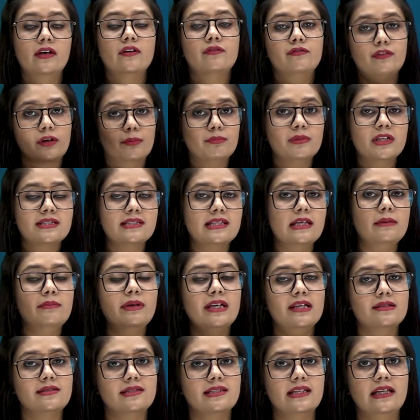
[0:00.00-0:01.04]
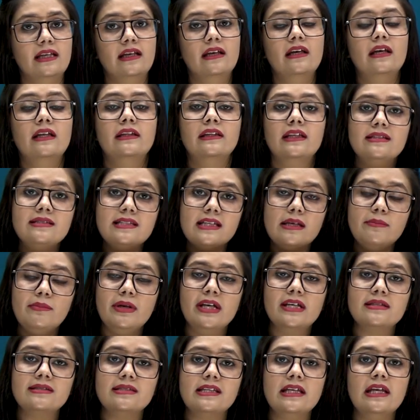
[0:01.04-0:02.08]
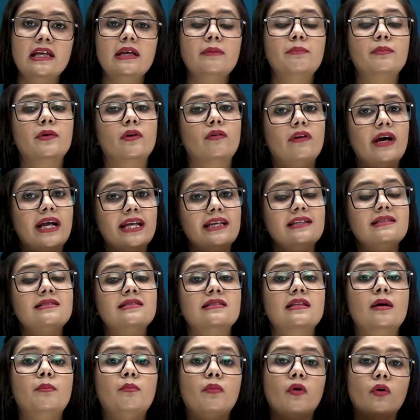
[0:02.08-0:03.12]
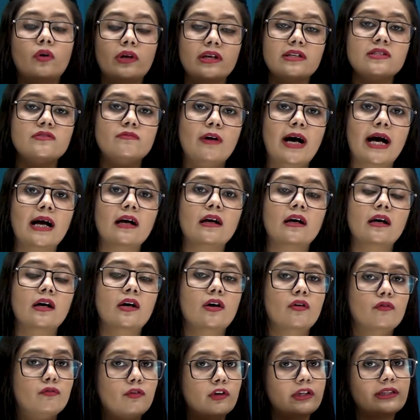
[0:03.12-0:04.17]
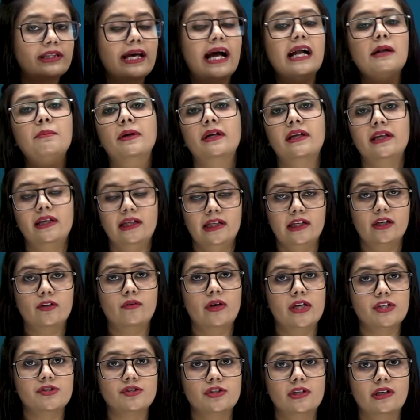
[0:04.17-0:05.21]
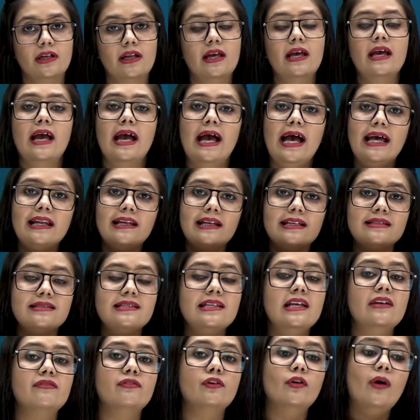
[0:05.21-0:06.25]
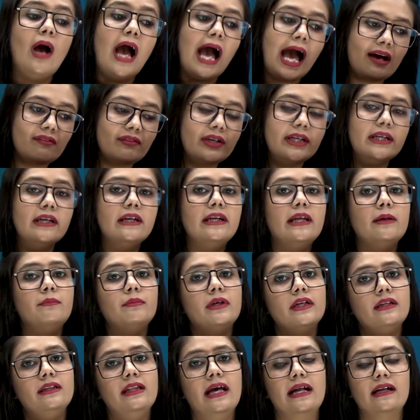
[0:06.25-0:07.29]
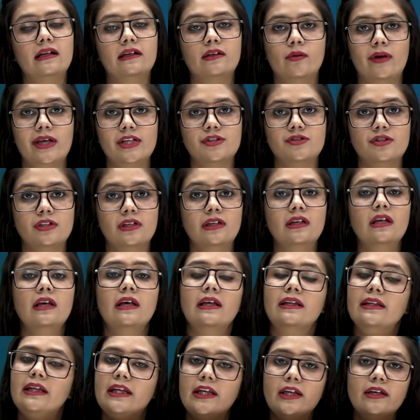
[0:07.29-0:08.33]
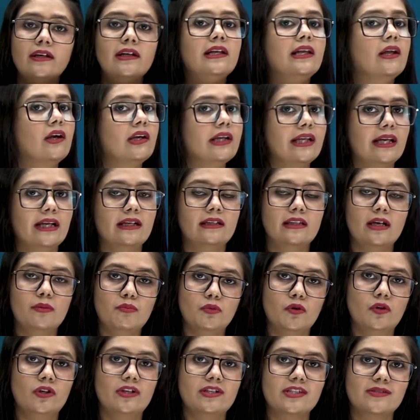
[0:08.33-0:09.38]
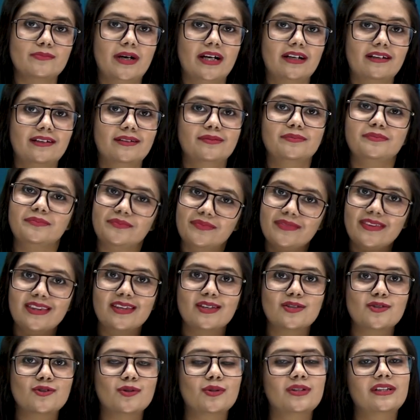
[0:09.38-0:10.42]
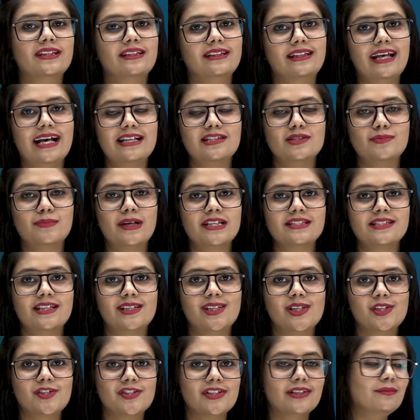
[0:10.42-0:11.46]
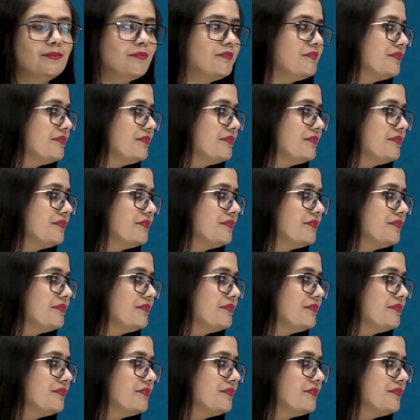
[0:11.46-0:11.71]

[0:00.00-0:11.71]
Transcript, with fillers: from the C B S E, then C B S E provides the bonus mark for that particular question. And let's say if you haven't attempted that question, then you will not get the bonus mark. So that's my suggestion.